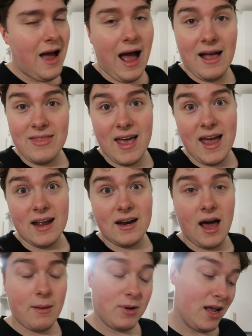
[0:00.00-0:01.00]
And
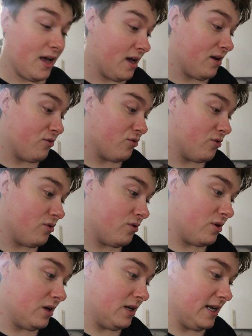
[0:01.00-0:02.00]
then I'm gonna
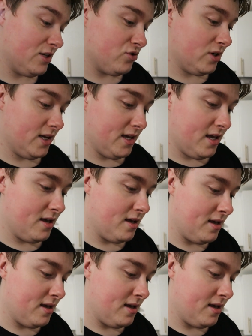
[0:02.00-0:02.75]
literally